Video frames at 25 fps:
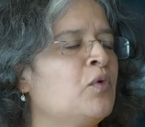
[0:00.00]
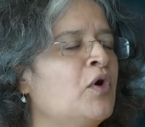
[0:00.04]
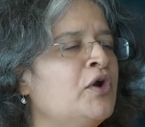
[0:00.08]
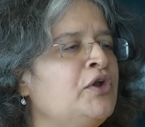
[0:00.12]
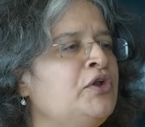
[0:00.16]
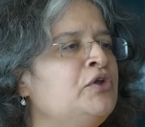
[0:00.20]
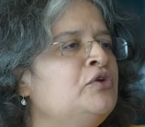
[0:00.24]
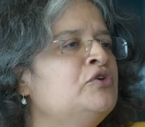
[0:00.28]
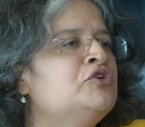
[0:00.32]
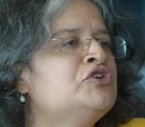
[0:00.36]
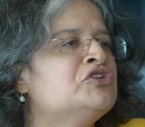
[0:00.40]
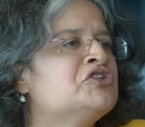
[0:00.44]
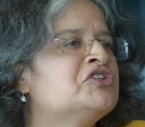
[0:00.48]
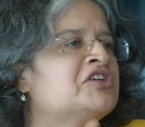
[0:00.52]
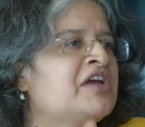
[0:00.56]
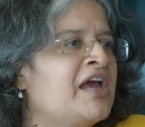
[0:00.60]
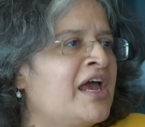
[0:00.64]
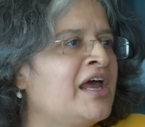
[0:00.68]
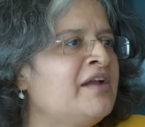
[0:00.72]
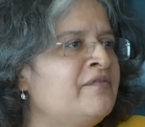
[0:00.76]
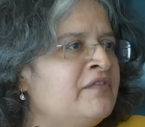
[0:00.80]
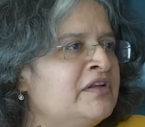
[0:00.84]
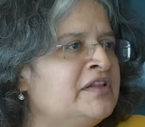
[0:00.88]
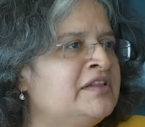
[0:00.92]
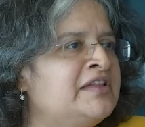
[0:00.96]
What do you
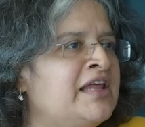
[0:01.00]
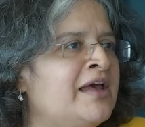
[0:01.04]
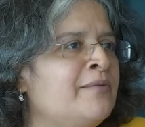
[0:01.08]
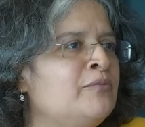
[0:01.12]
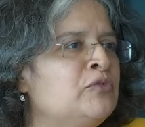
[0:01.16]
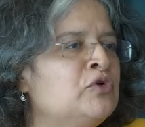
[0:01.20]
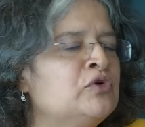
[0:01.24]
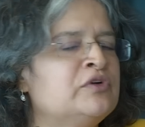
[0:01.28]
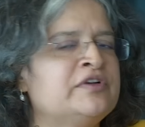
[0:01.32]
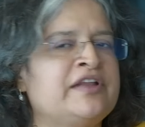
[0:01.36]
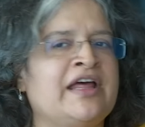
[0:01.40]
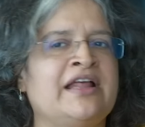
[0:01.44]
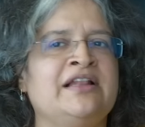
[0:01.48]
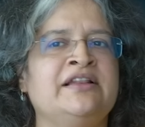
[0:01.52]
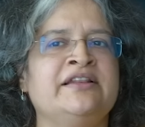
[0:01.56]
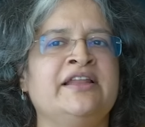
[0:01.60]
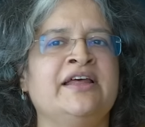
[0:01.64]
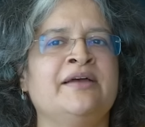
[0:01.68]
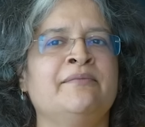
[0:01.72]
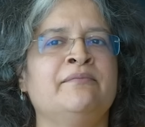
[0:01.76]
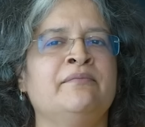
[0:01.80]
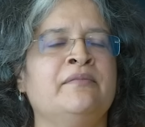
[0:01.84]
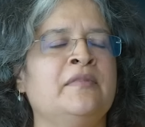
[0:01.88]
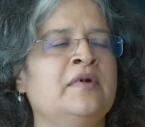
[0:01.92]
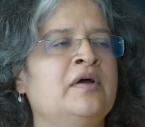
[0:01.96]
share with them to tell
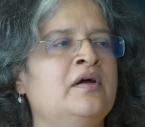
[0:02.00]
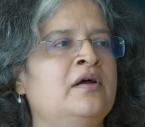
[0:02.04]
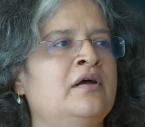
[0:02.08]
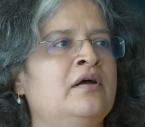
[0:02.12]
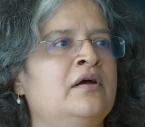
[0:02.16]
them